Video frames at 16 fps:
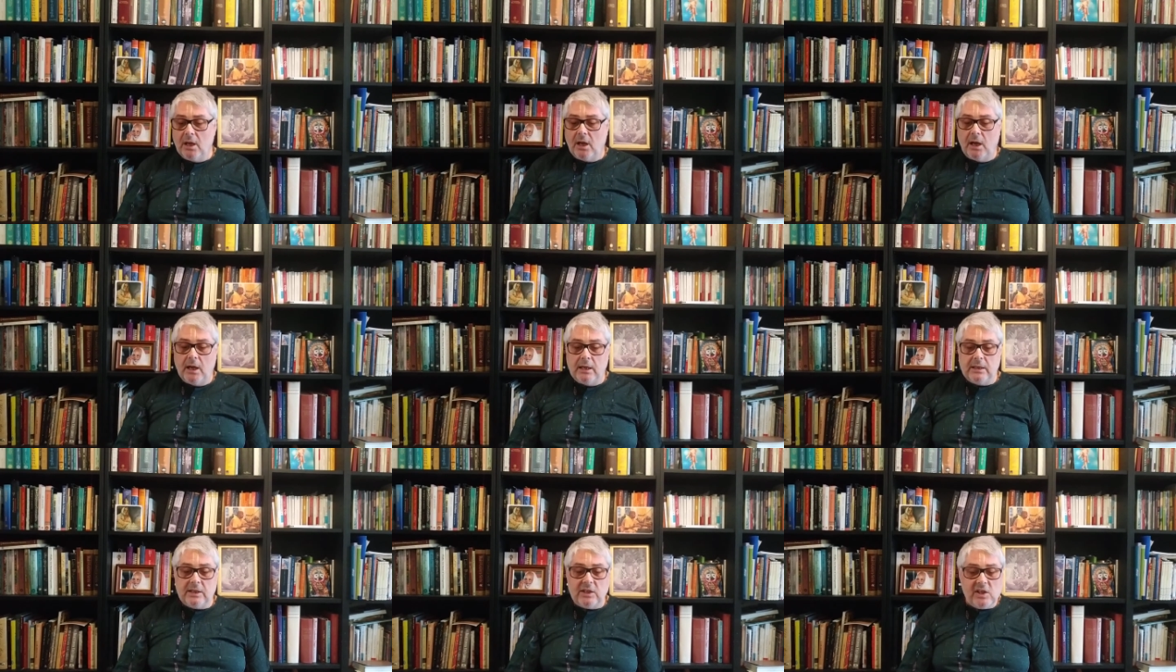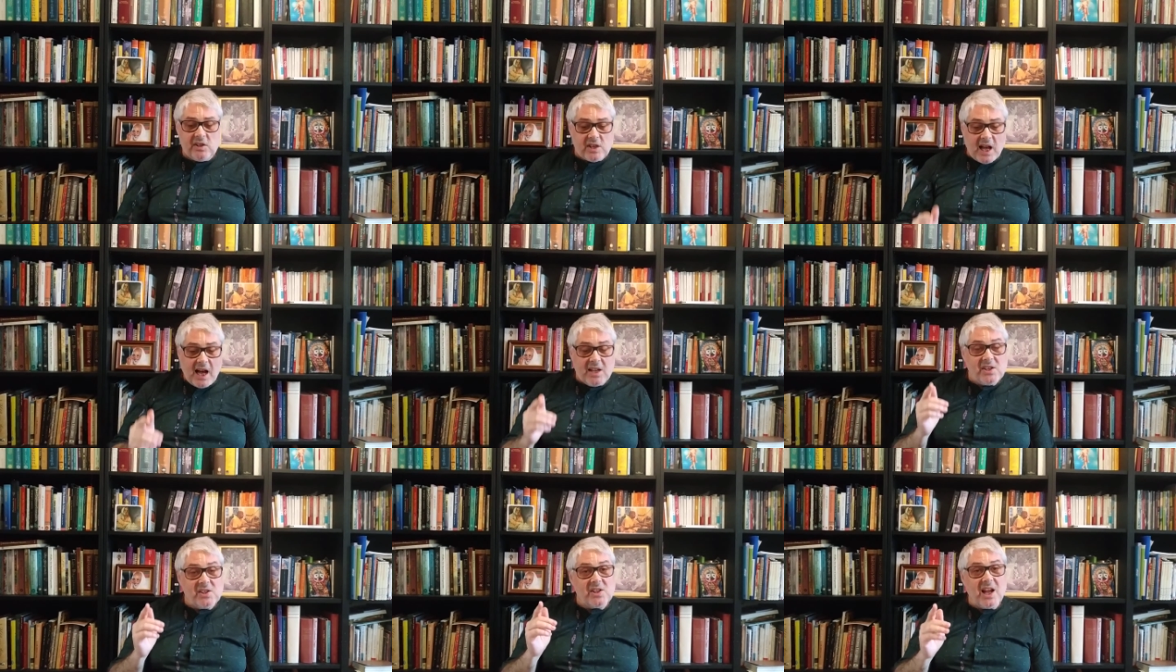Uh, he's
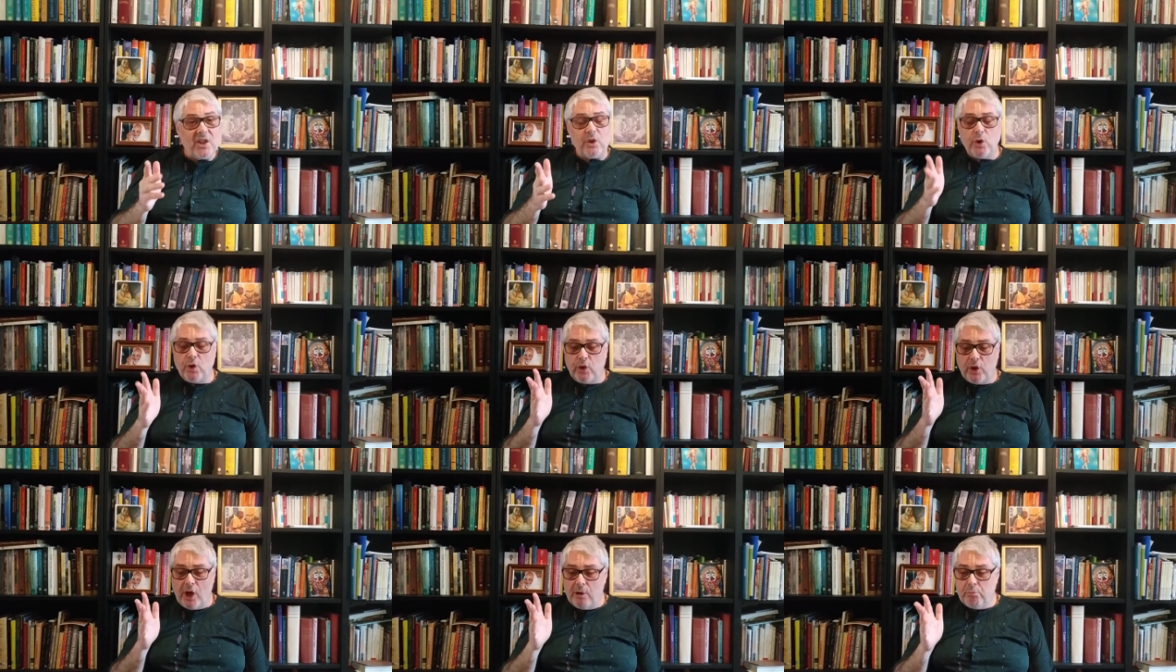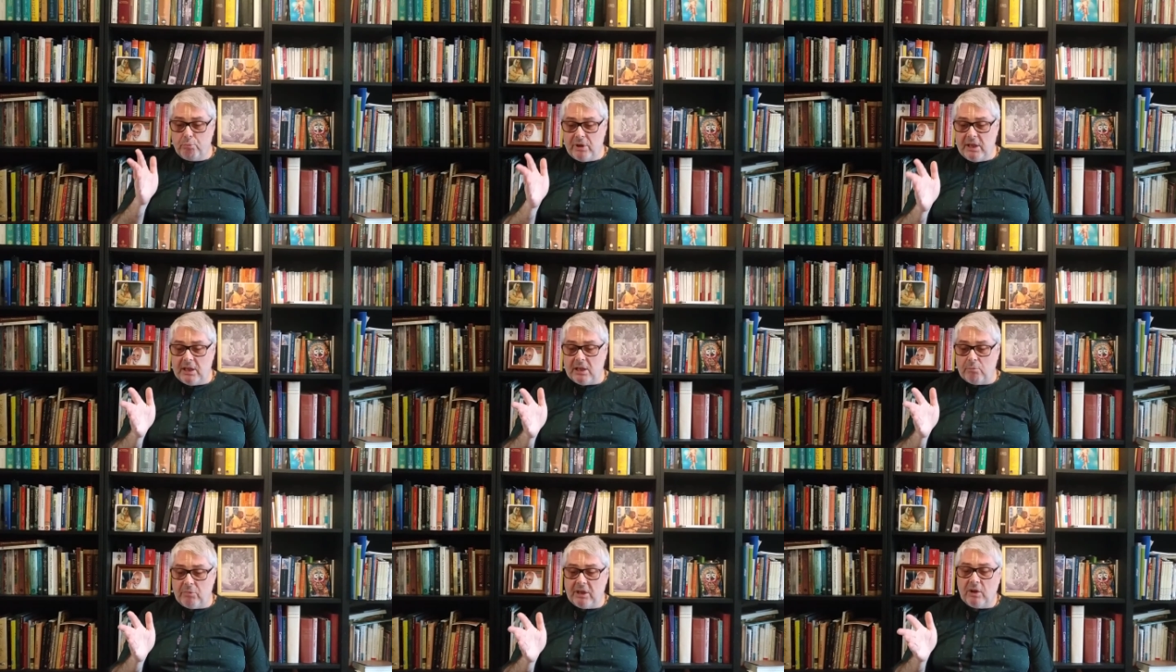Asat, non
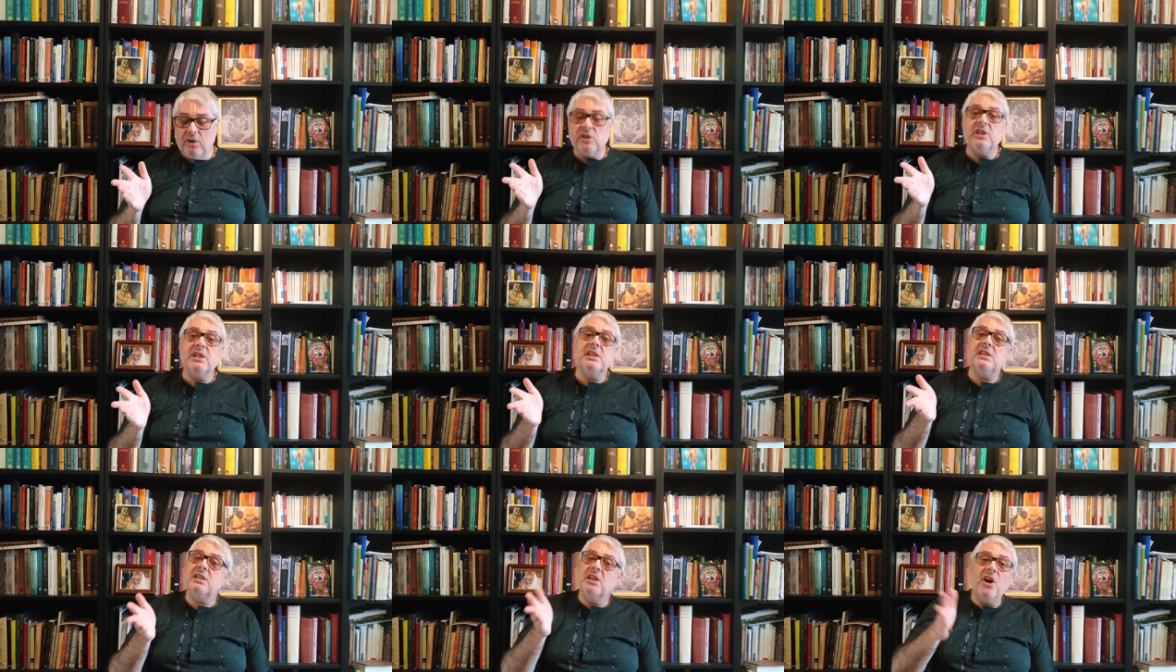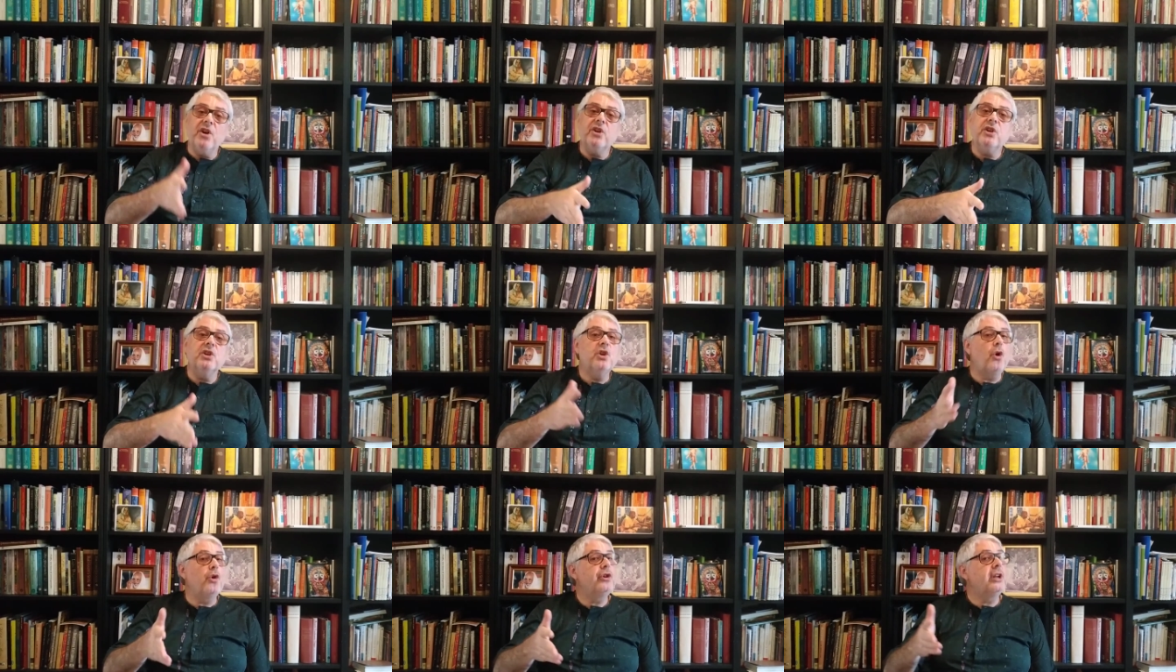being, because he's not
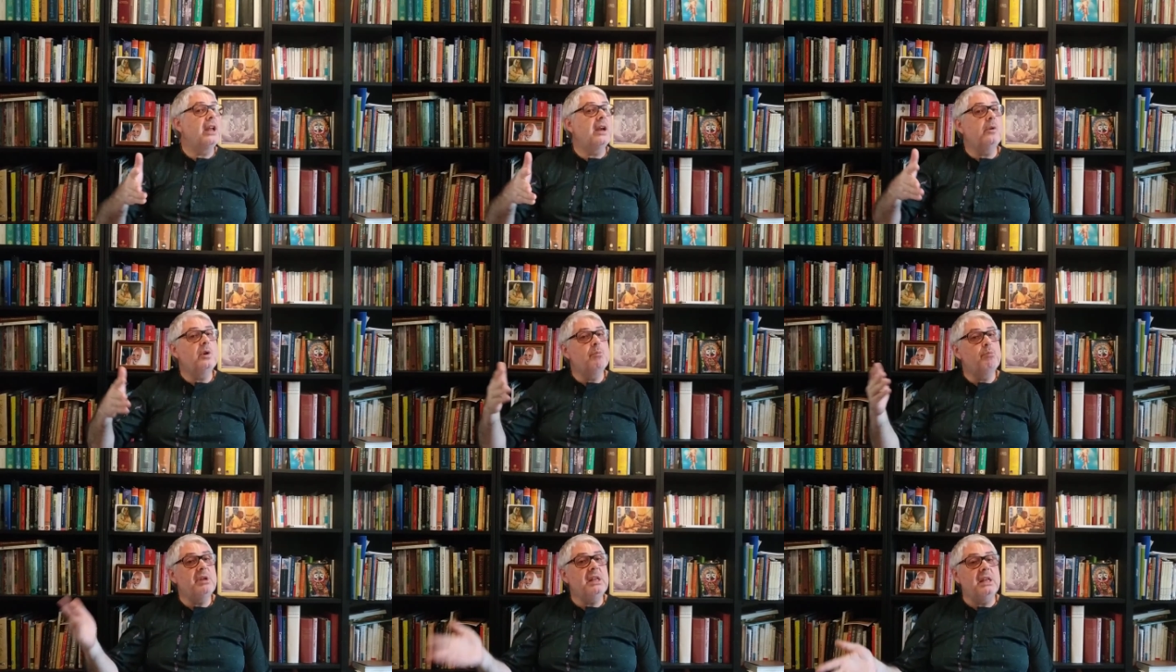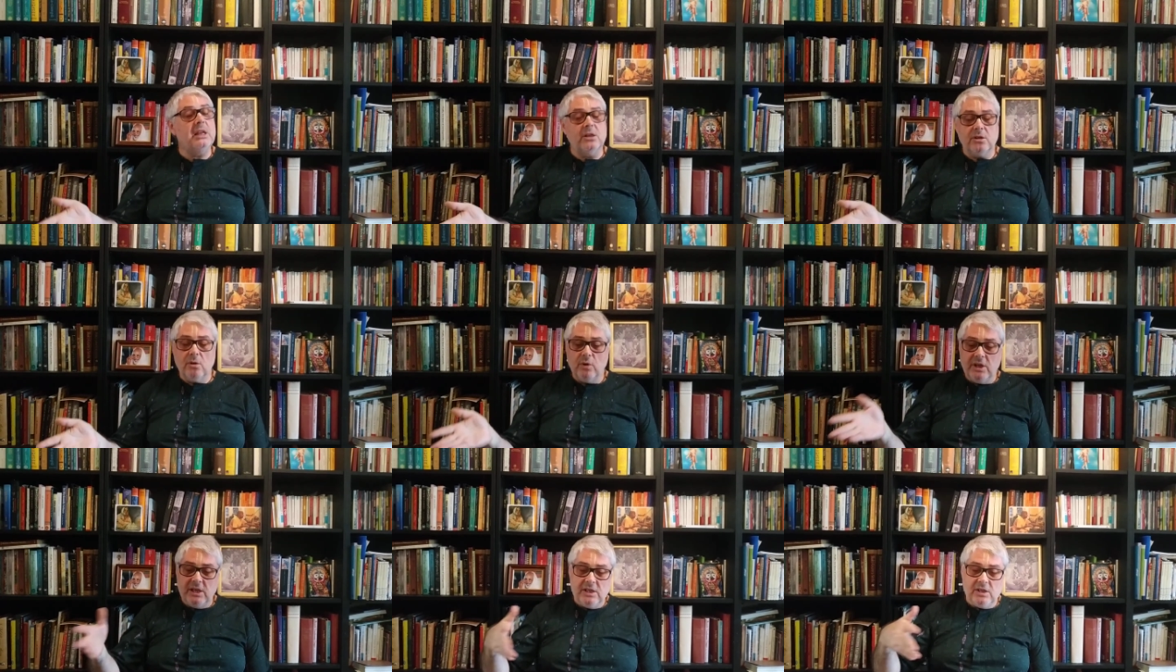an ordinary being.
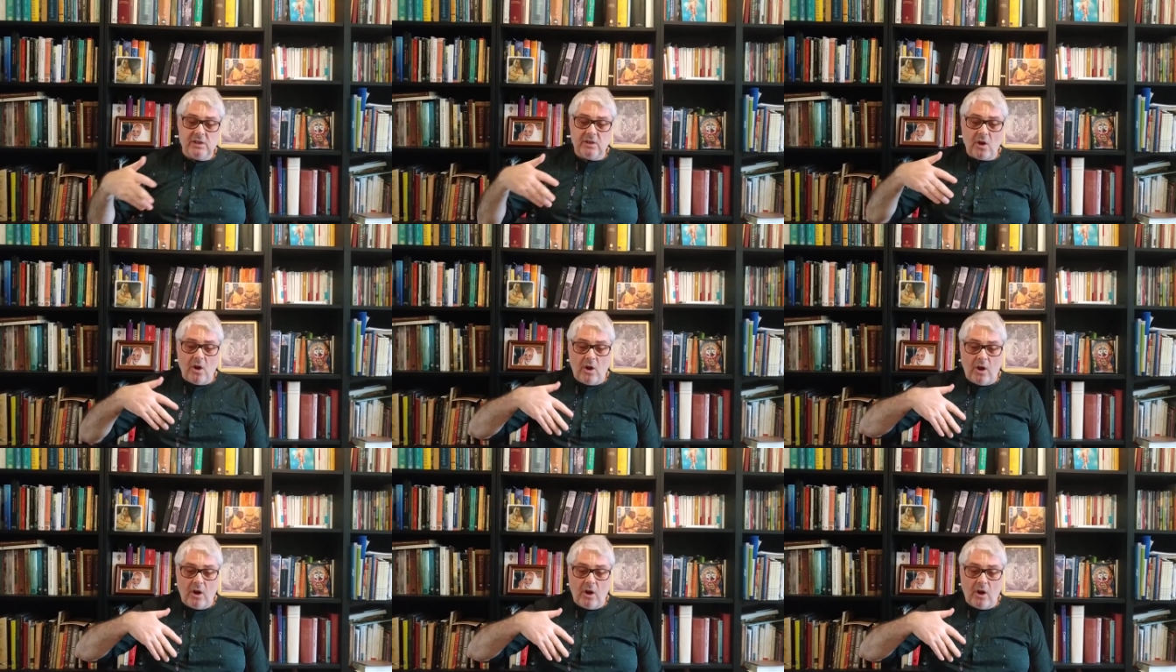So he's